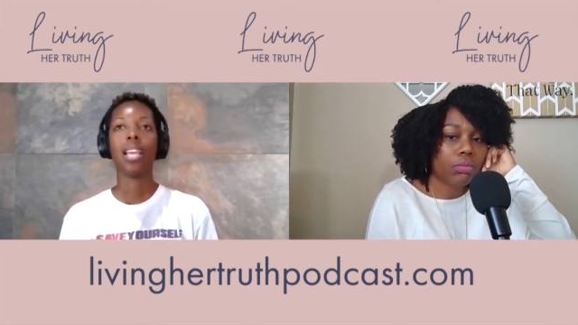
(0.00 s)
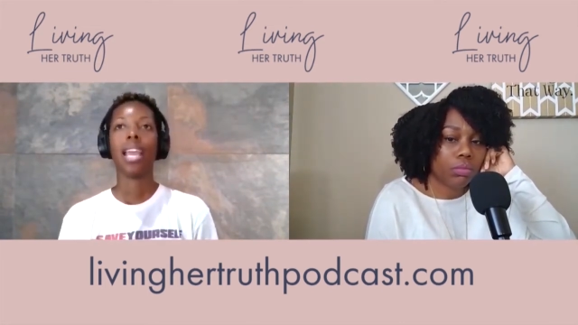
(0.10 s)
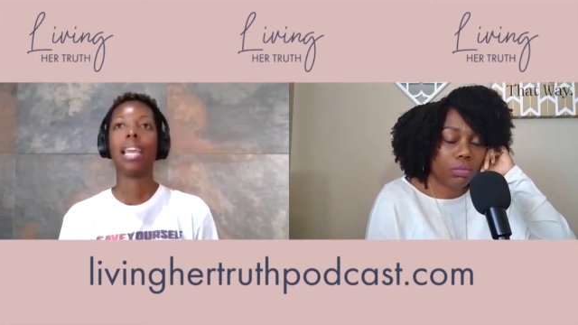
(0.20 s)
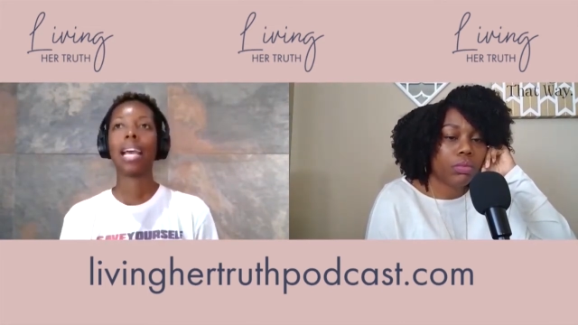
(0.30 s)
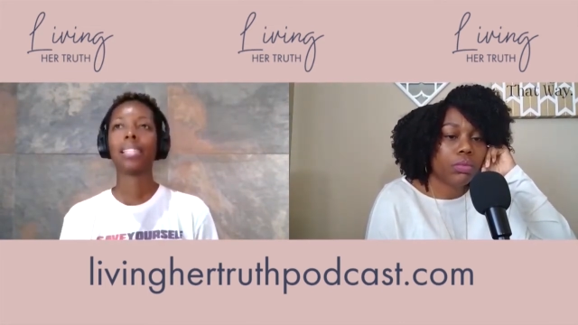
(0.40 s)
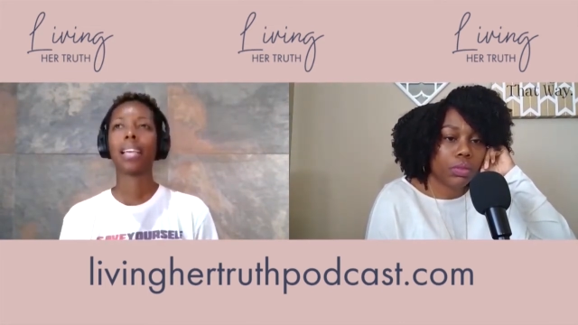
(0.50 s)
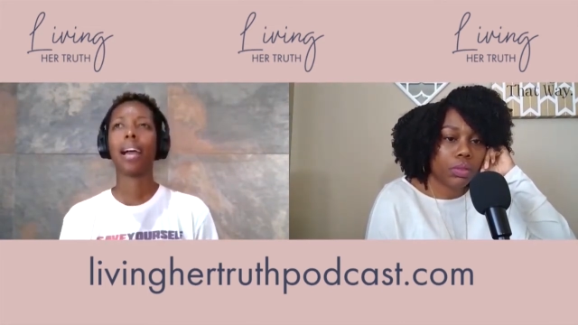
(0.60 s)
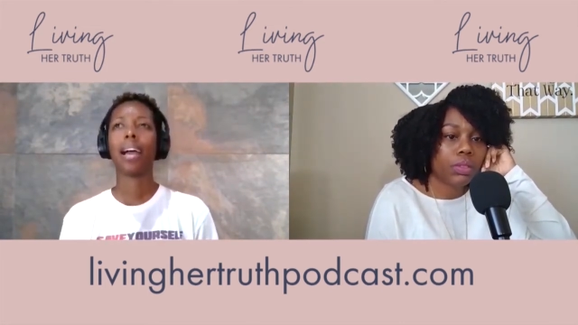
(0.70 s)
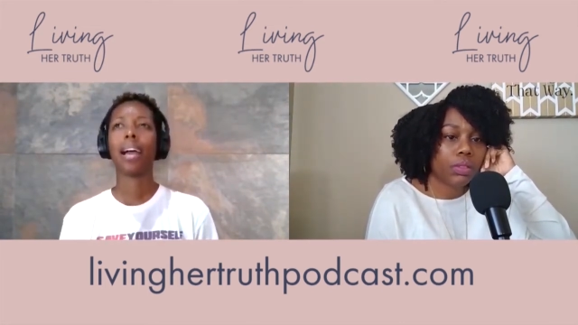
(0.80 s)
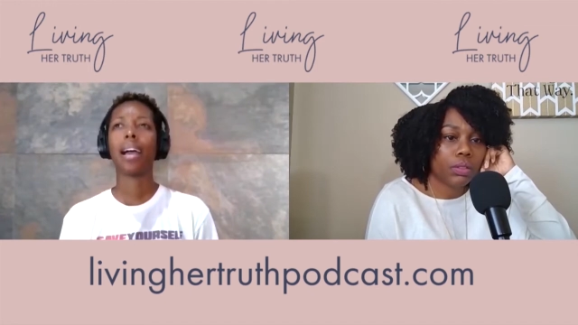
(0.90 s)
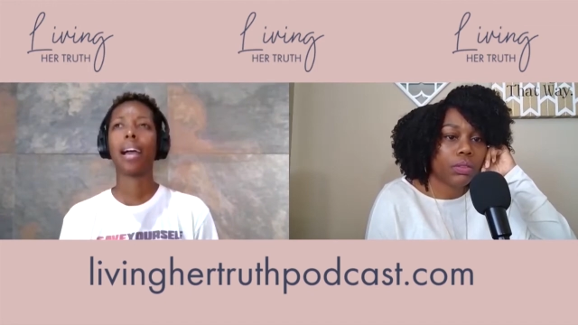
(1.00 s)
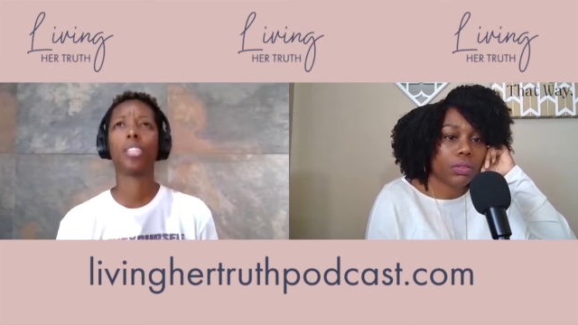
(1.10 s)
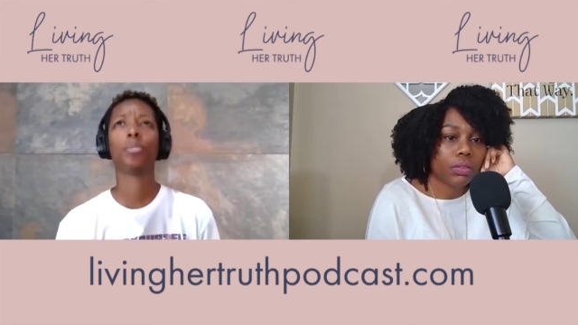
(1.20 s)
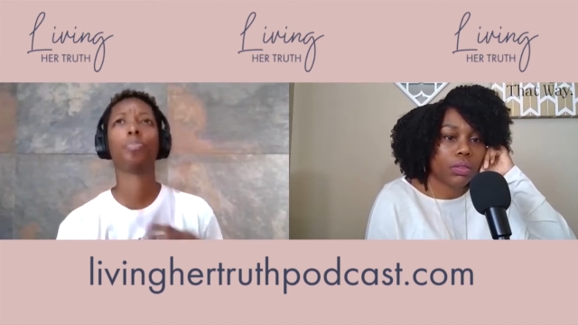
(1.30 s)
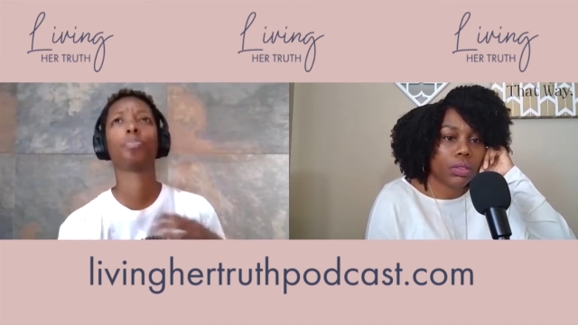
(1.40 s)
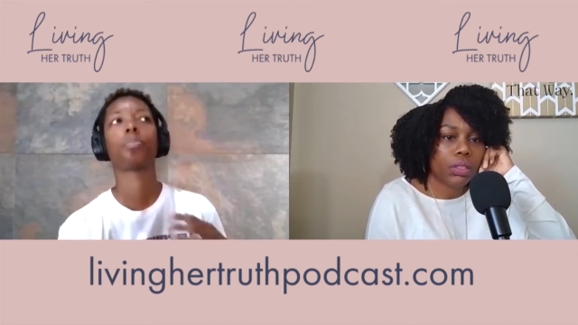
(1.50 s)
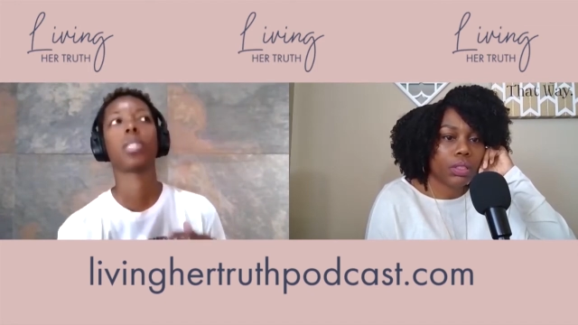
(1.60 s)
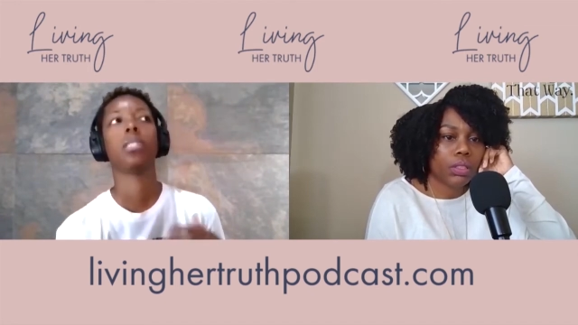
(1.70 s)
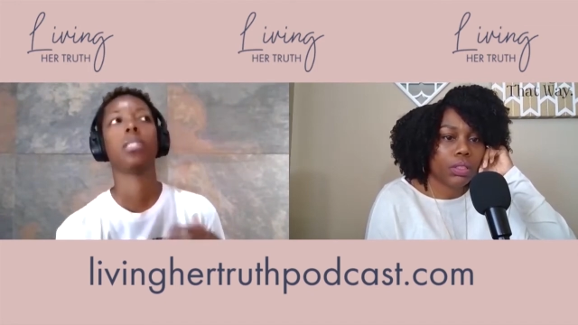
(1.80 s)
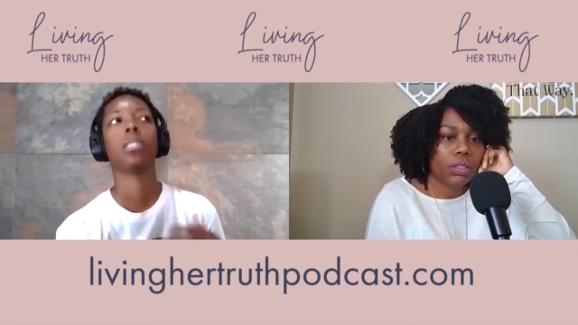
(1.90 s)
Speaker 1: And as I um,
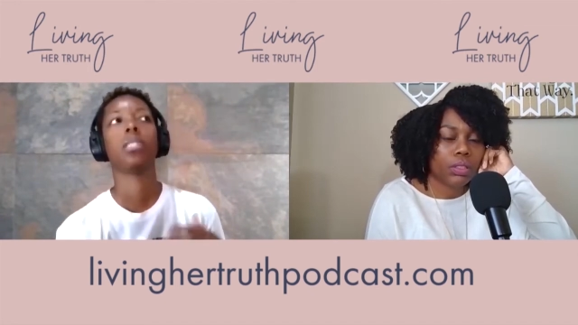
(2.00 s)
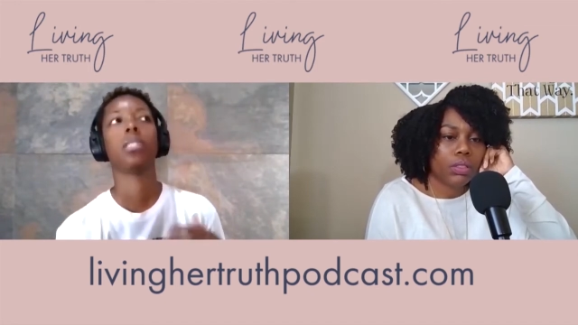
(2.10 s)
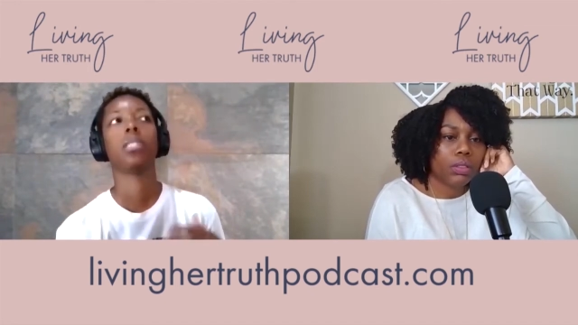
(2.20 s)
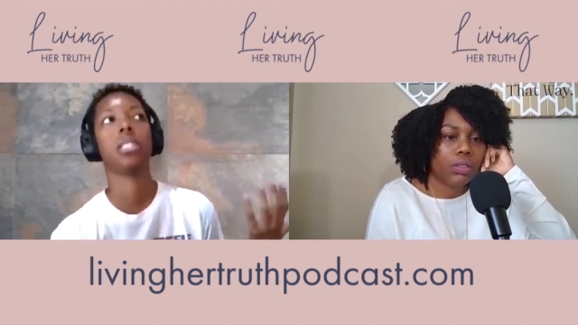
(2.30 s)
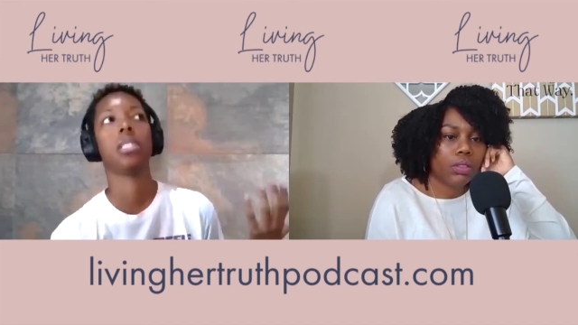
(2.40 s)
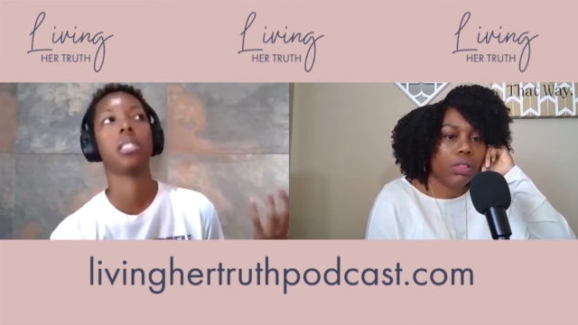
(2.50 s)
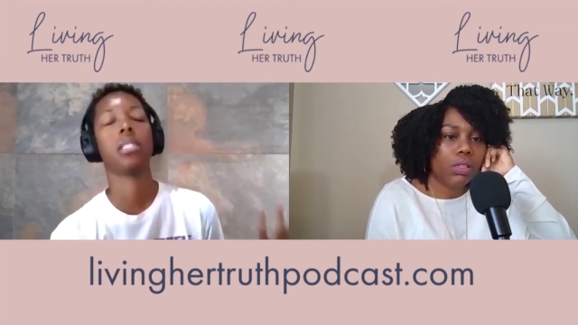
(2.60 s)
was,